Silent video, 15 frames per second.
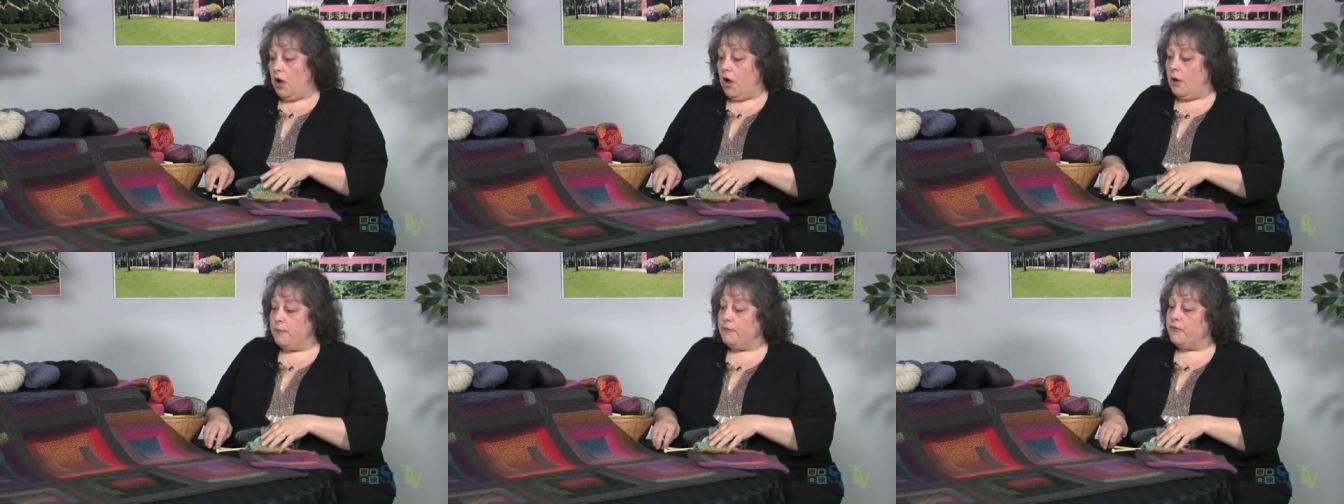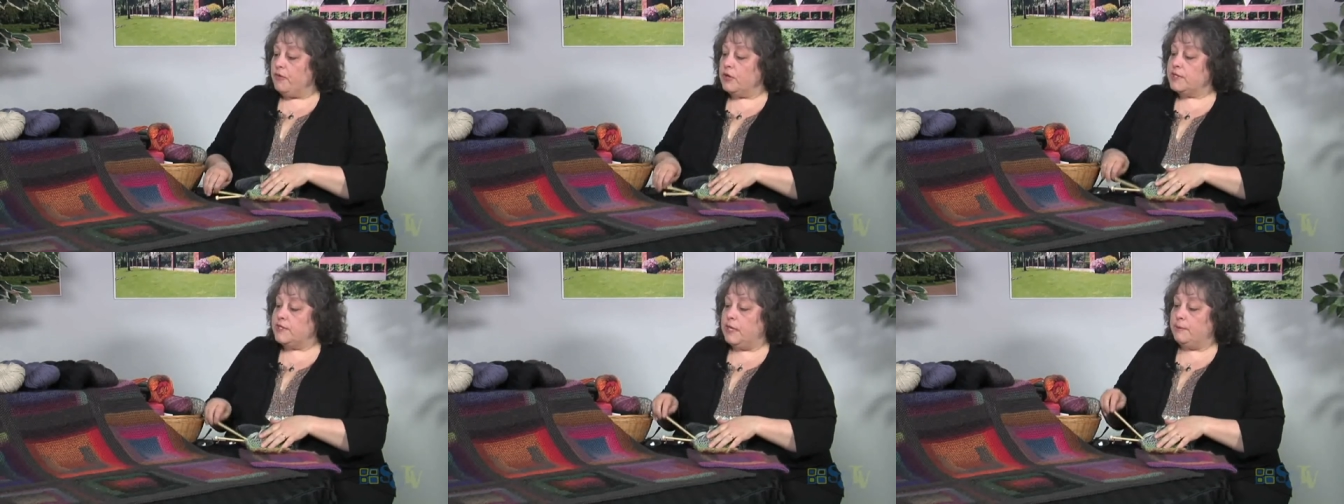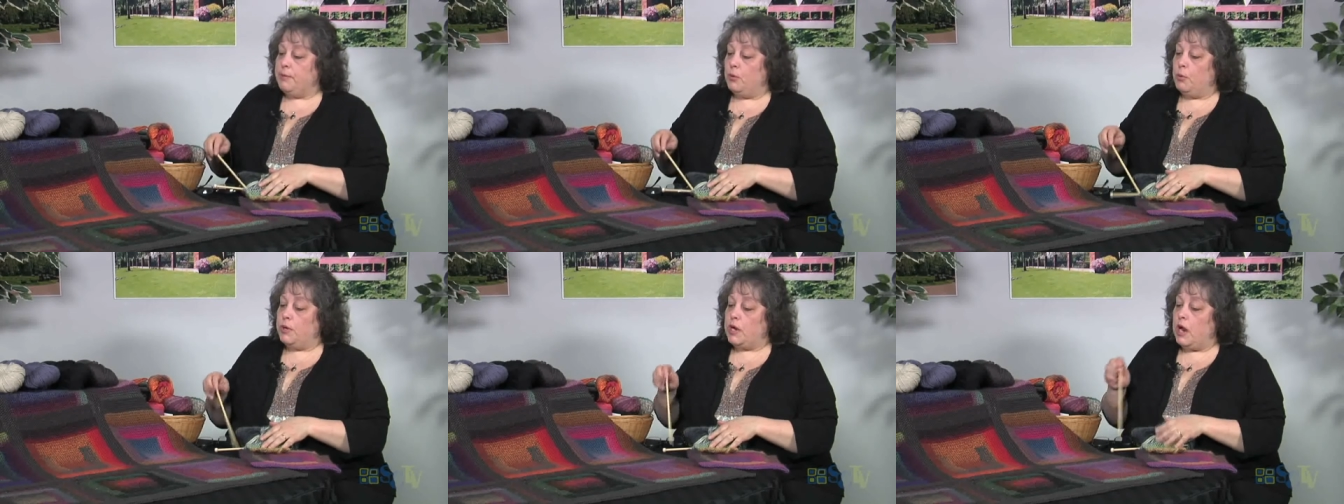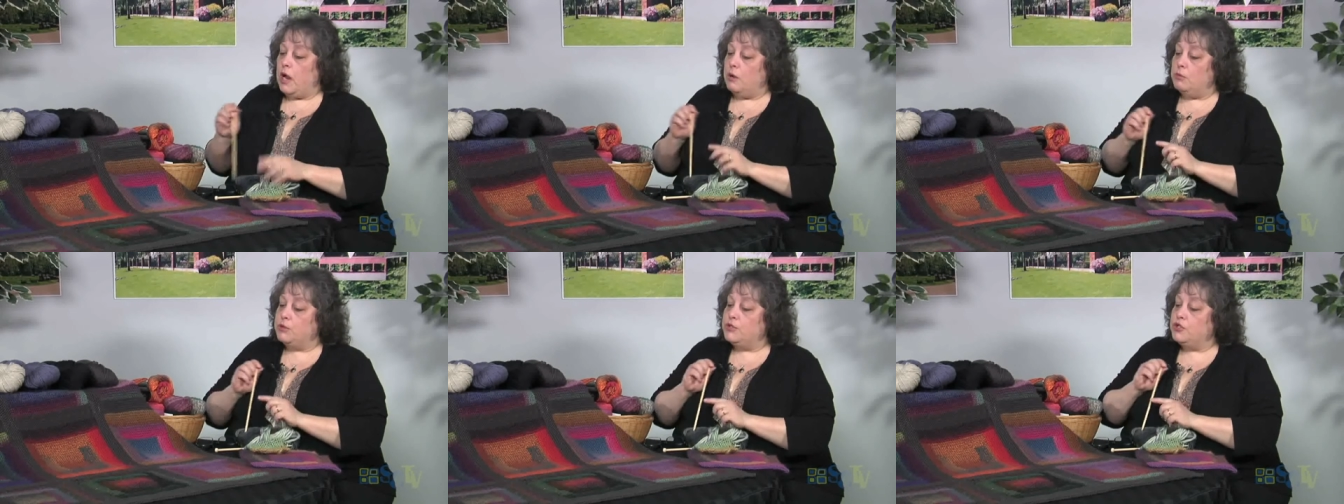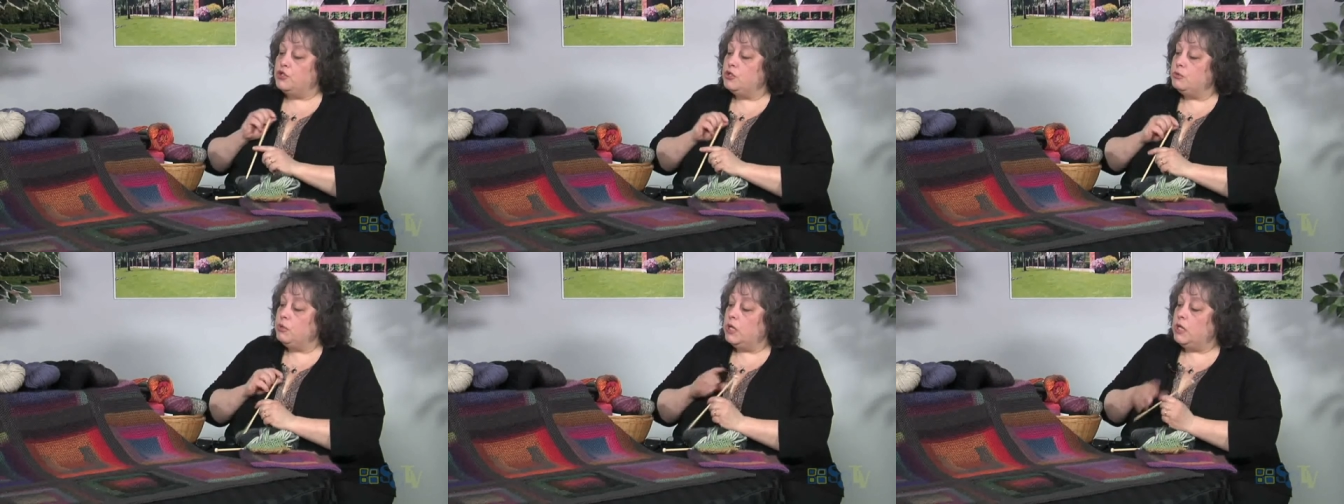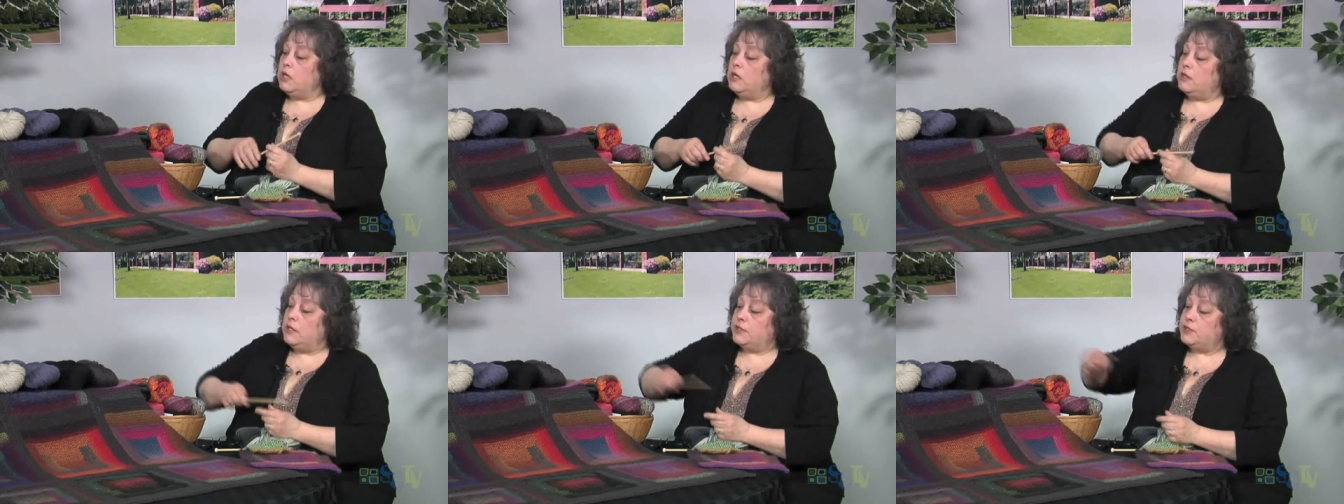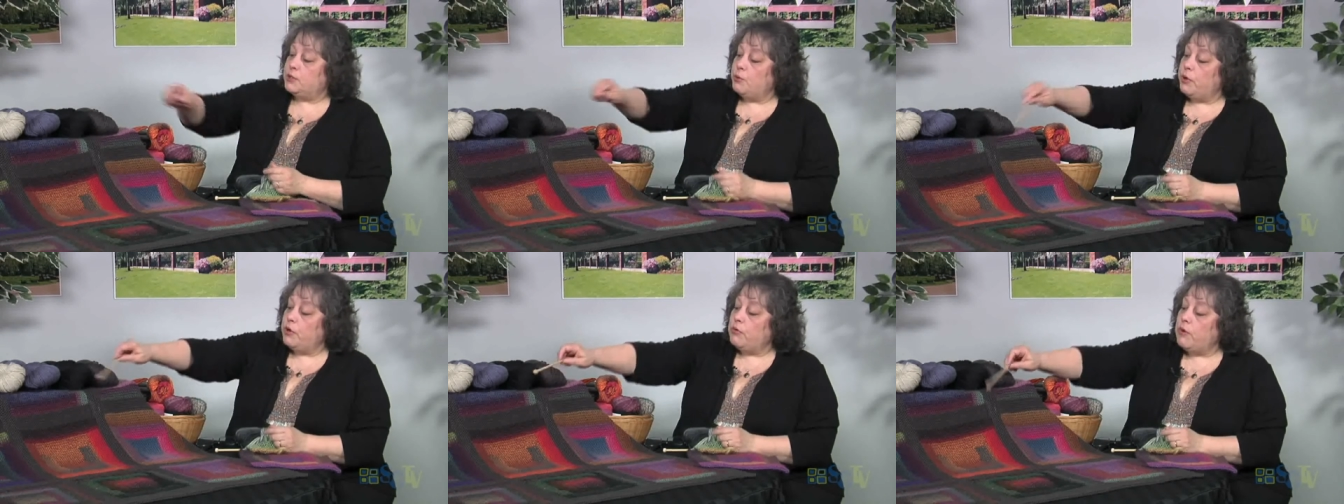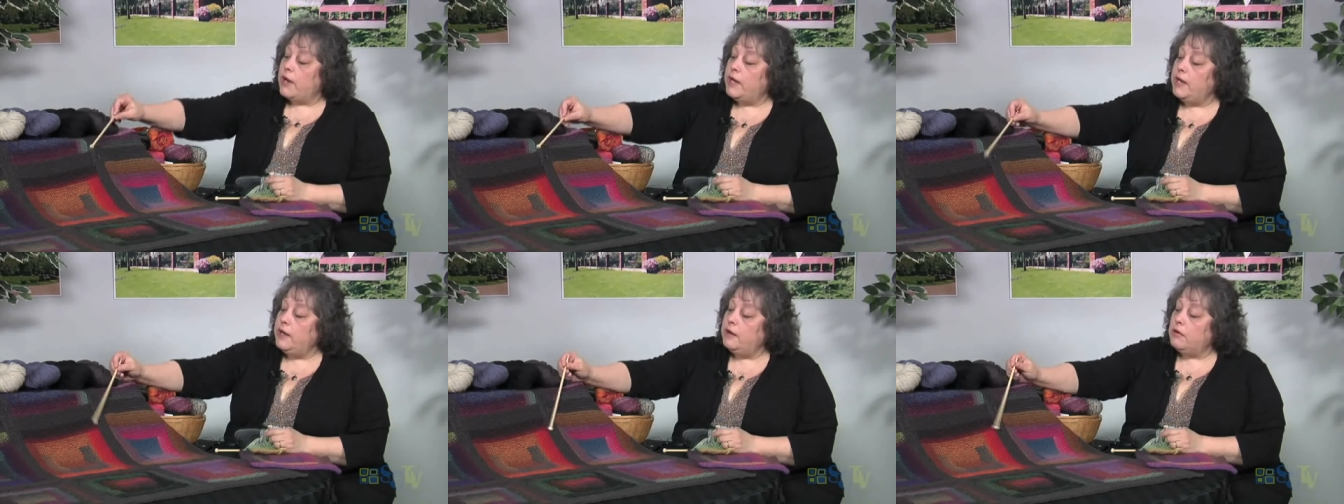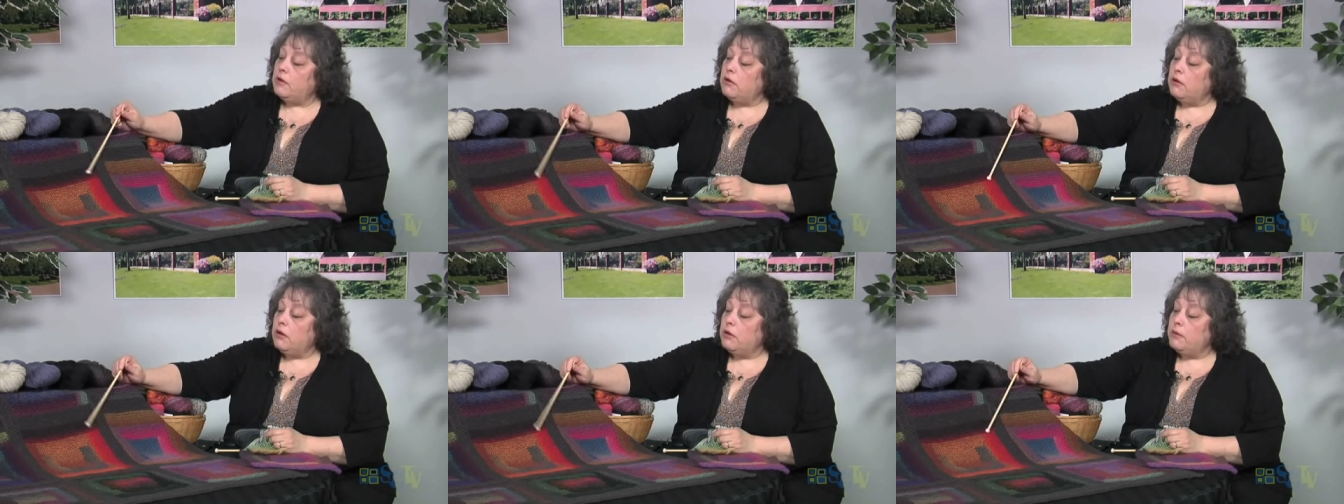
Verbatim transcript: um, for example when i was doing this square right here